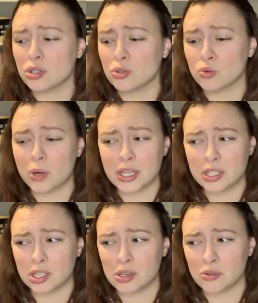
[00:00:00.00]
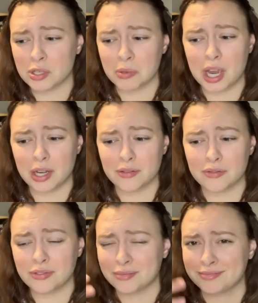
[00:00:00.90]
to rescue some kind
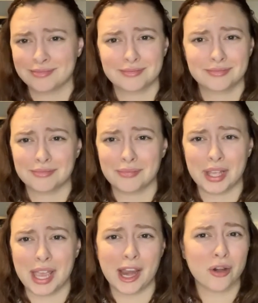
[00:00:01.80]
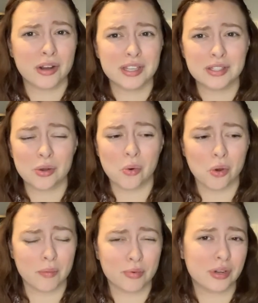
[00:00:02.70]
of heiress
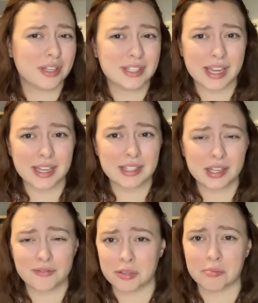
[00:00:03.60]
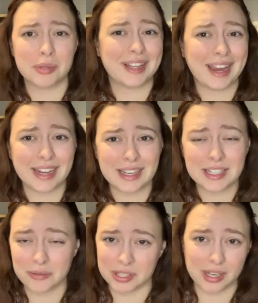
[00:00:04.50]
or princess of some
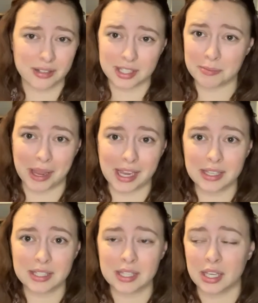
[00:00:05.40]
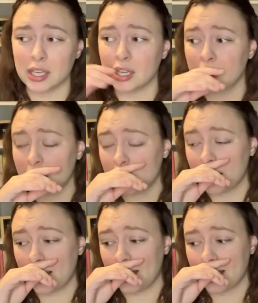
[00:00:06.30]
planet. It was set in space.
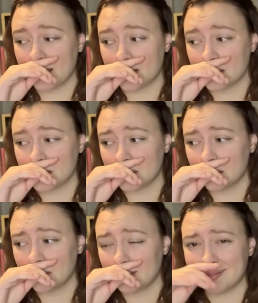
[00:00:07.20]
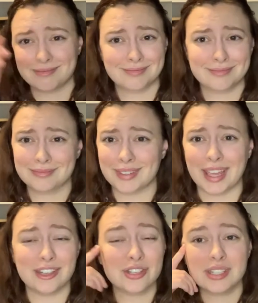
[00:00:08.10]
And
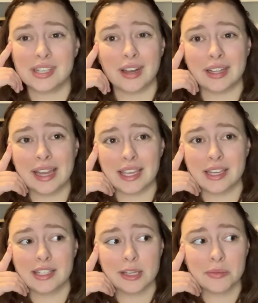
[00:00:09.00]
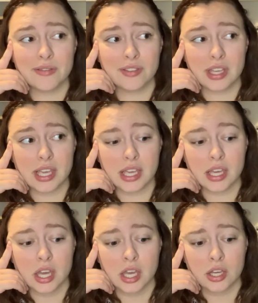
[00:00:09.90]
I just did not like it. Some of
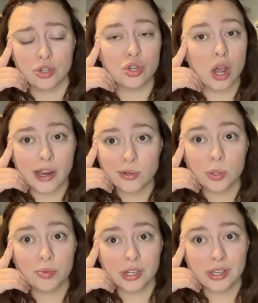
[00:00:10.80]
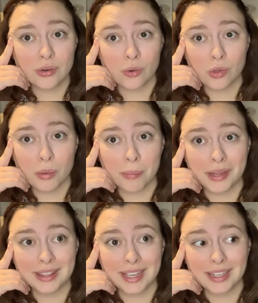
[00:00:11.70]
the drawings were pretty cool,
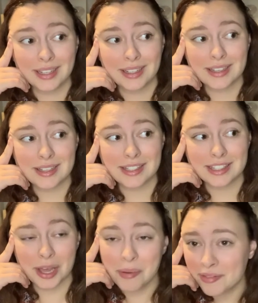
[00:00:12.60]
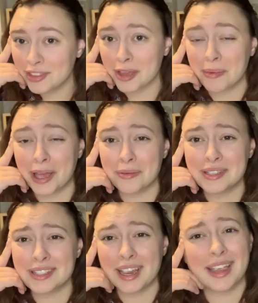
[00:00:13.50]
but then some of them I
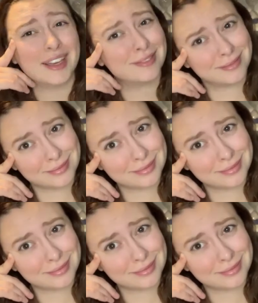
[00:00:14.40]
was like,